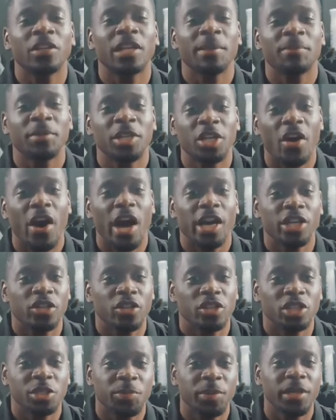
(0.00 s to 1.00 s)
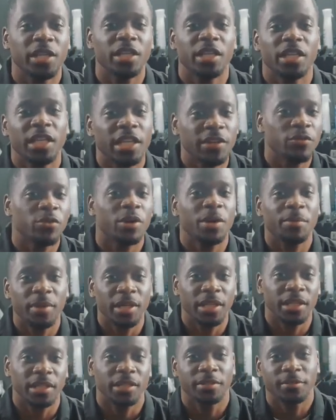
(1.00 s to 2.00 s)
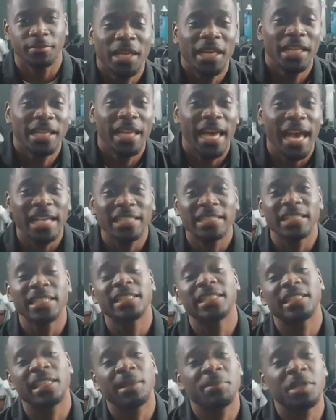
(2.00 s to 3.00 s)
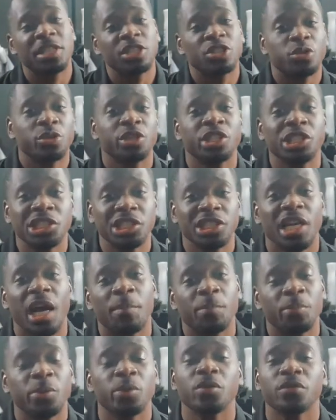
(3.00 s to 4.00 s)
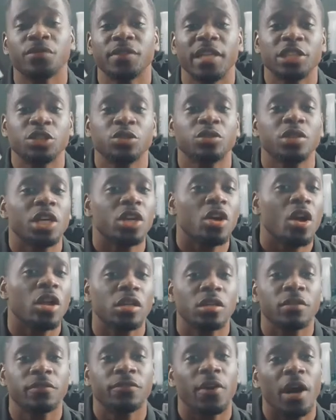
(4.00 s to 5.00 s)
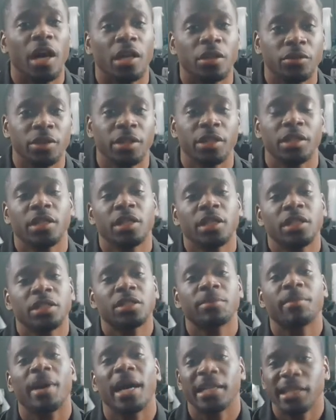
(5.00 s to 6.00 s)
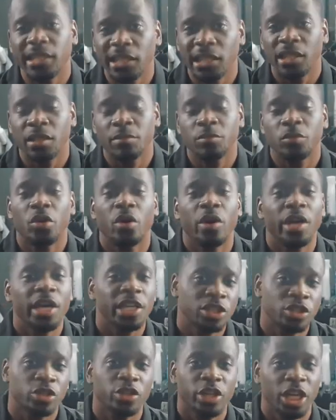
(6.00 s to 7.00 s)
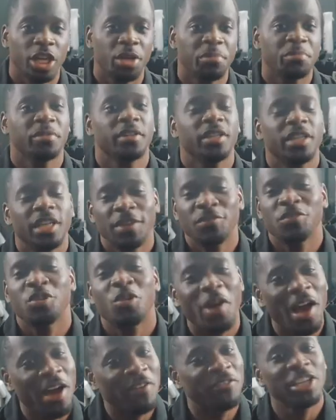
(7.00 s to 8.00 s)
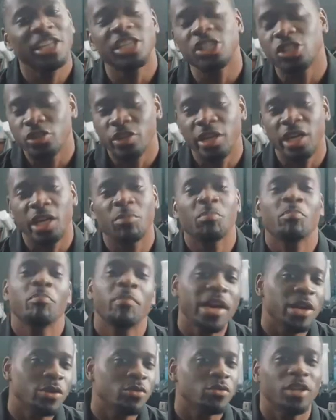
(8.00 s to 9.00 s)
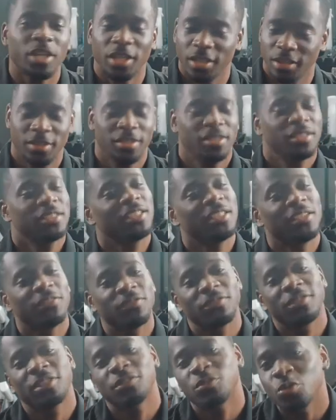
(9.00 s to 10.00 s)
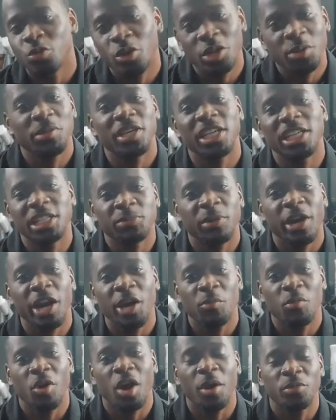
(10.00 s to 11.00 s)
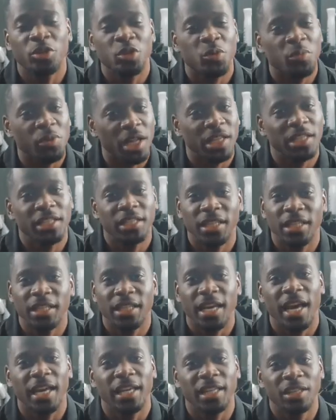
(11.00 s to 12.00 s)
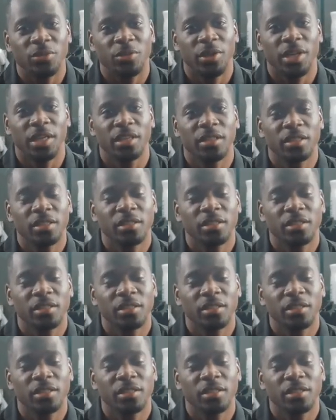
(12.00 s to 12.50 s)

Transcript: Let me know how you're going to spend the giveaway money. And lastly, send me screenshot proof that you've done all of the following to my DM on Instagram. If you don't have an Instagram, make one. If you want to be an aspiring barber, you'll probably need that anyway.